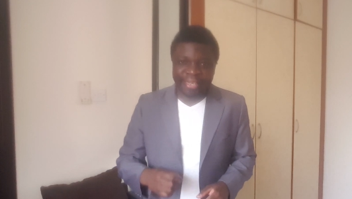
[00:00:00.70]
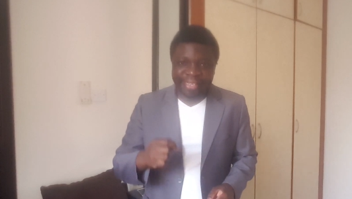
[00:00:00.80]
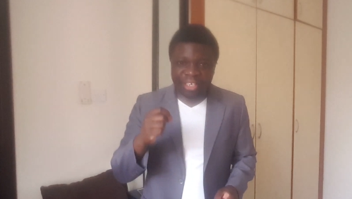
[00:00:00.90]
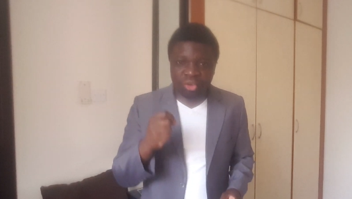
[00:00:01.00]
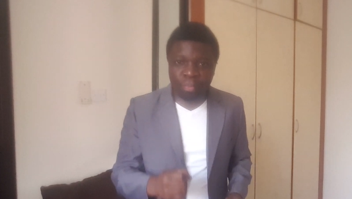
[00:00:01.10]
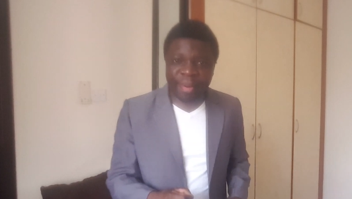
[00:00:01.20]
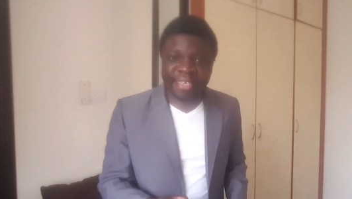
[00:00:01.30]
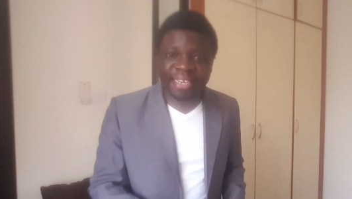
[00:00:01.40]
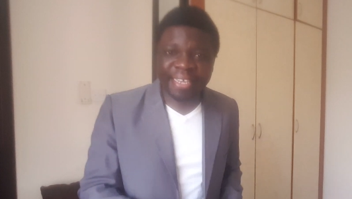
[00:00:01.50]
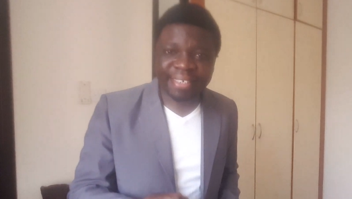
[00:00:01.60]
The two
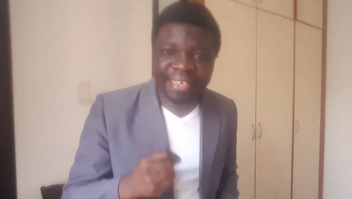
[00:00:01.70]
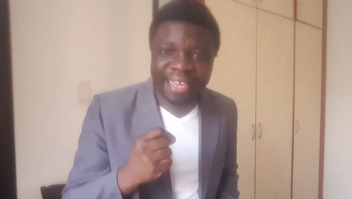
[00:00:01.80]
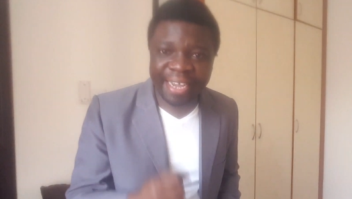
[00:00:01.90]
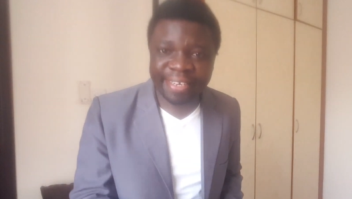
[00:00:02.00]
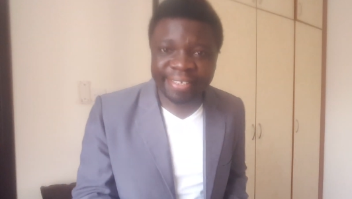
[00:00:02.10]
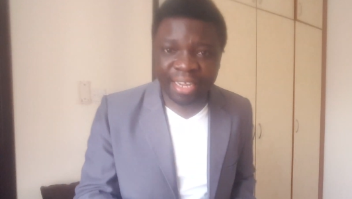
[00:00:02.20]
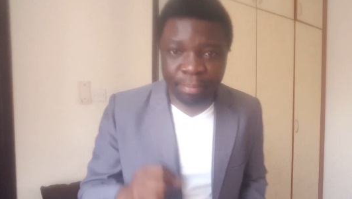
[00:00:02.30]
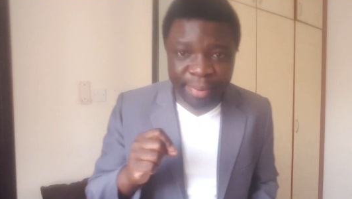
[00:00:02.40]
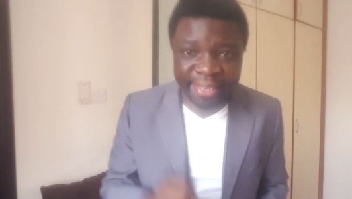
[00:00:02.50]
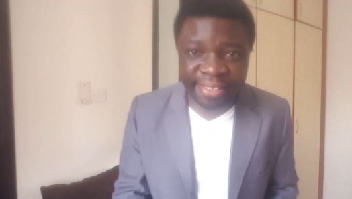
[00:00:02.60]
partners in
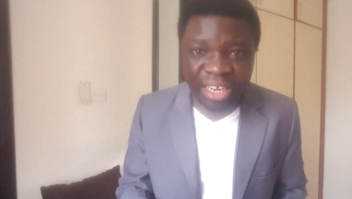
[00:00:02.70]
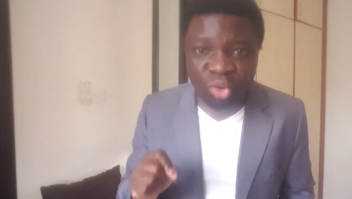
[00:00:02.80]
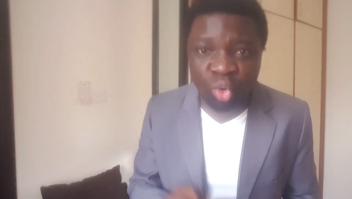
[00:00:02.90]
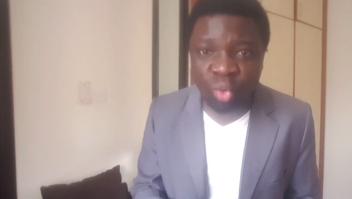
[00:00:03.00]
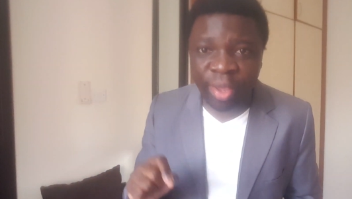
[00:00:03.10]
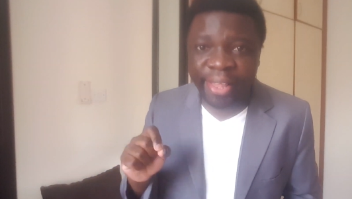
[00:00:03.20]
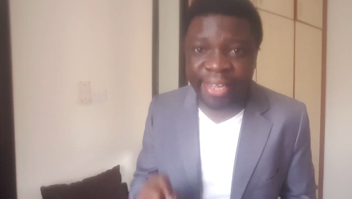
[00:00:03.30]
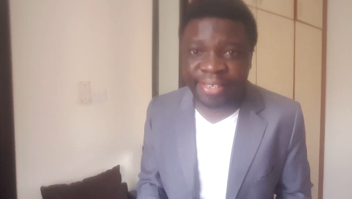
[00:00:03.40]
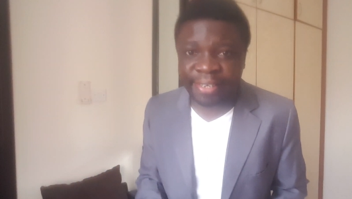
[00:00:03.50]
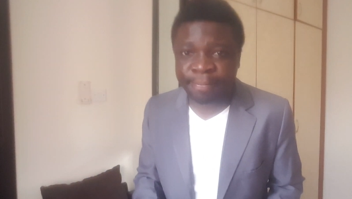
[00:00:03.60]
handshake, President Uhuru
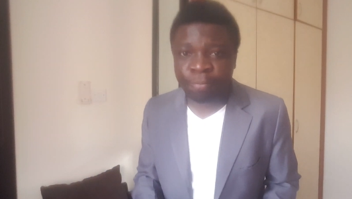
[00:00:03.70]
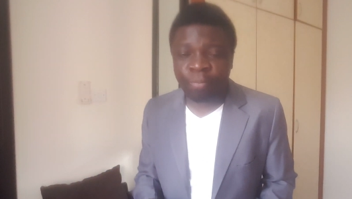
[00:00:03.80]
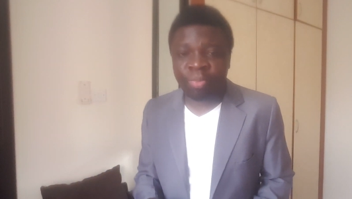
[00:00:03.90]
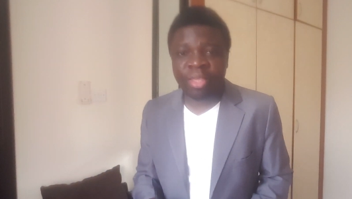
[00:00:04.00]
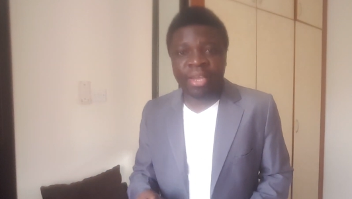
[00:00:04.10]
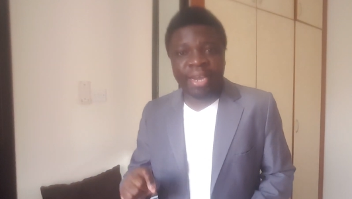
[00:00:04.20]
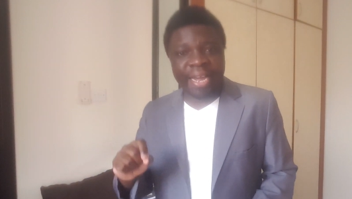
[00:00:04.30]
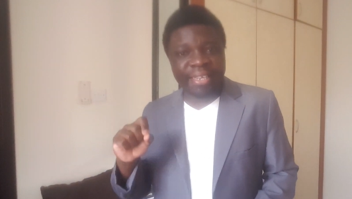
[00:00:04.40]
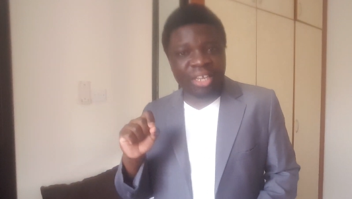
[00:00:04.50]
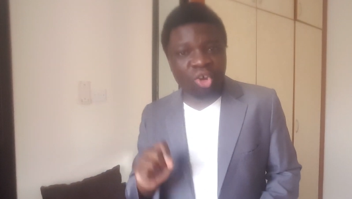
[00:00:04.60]
Kenyatta
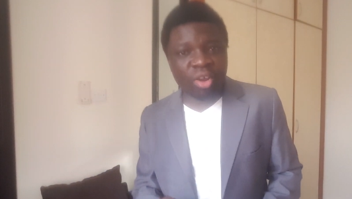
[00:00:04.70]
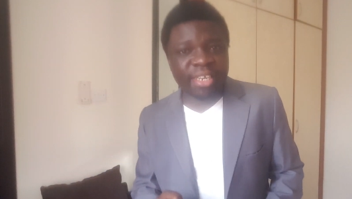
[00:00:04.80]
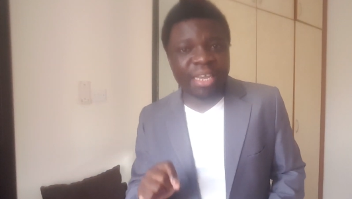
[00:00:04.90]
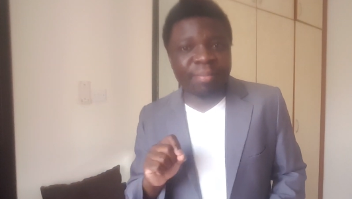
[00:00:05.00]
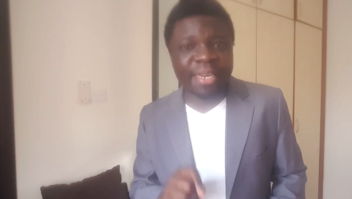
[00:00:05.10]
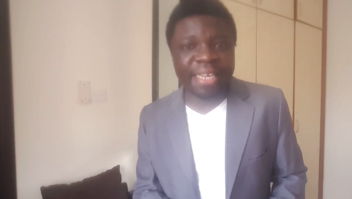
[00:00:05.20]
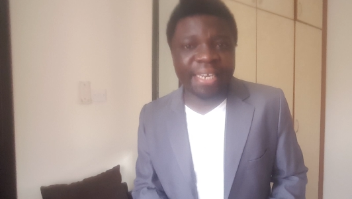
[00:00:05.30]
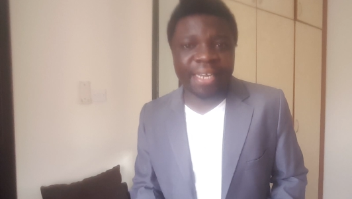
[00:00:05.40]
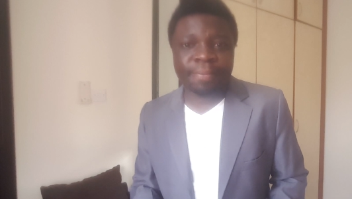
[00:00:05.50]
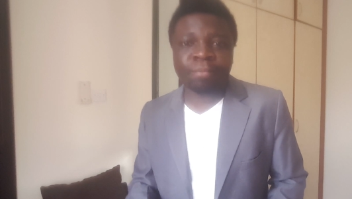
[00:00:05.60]
and the ODM
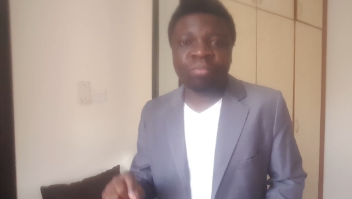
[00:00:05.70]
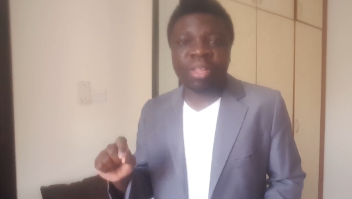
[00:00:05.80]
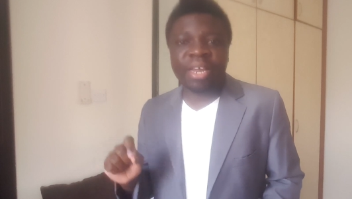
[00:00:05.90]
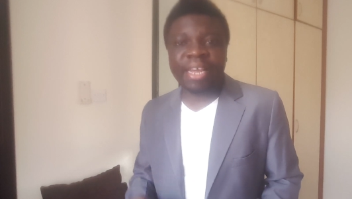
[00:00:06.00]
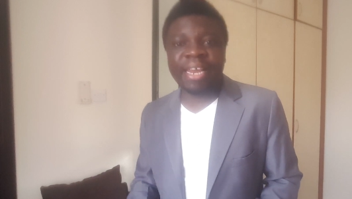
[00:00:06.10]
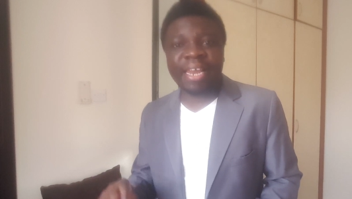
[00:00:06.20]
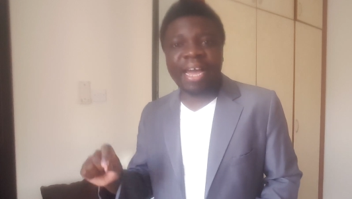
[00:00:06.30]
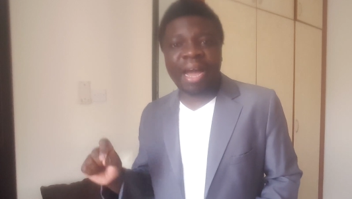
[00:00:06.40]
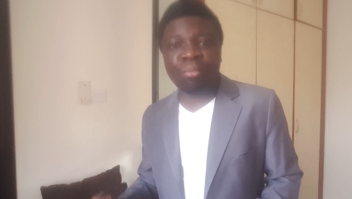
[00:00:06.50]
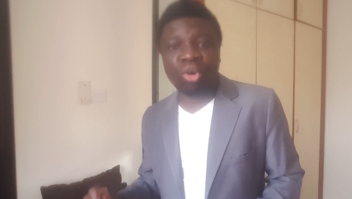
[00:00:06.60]
leader
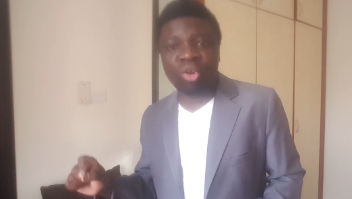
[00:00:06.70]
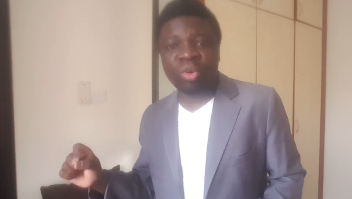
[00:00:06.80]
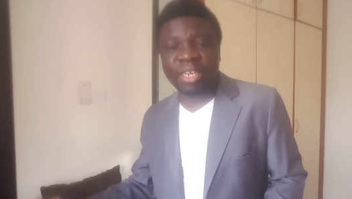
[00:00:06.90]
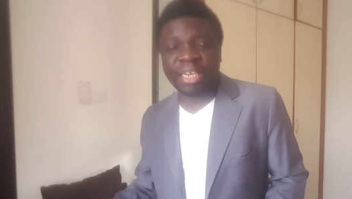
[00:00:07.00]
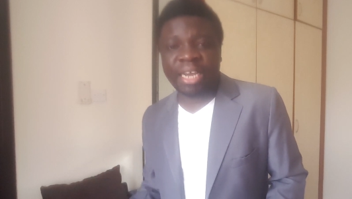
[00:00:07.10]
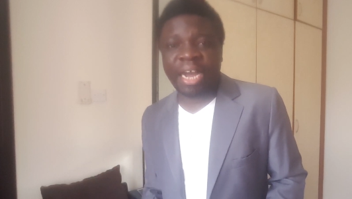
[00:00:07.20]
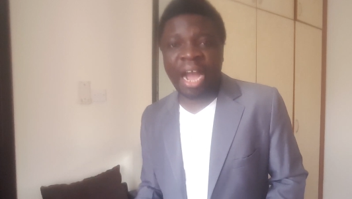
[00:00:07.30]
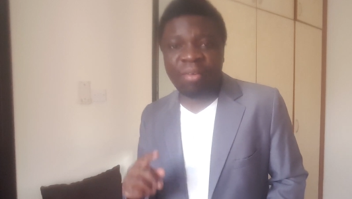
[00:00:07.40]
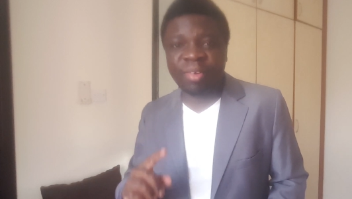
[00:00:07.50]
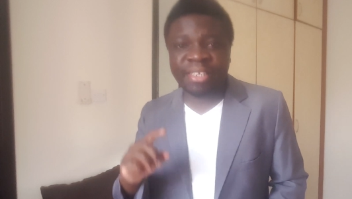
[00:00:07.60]
Raila Amolo Odinga,
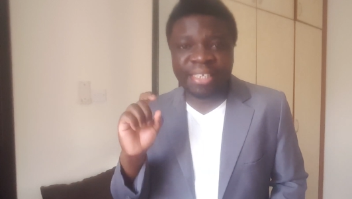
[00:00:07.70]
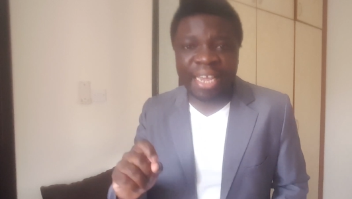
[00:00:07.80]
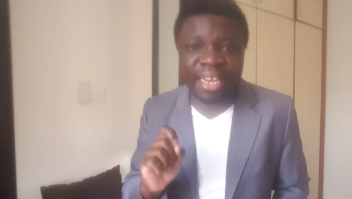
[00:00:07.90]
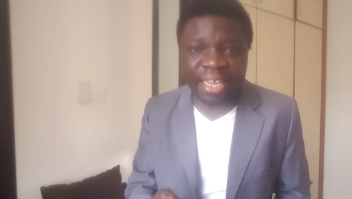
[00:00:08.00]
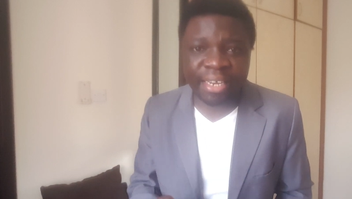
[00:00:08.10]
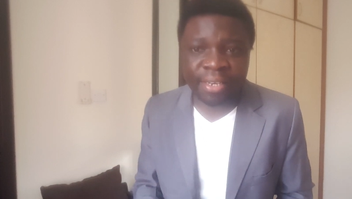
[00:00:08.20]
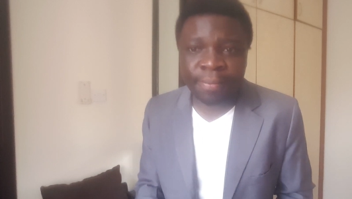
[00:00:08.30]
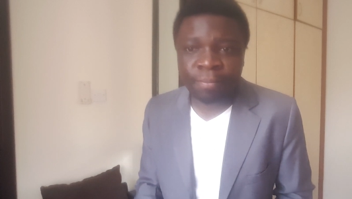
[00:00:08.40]
have decided,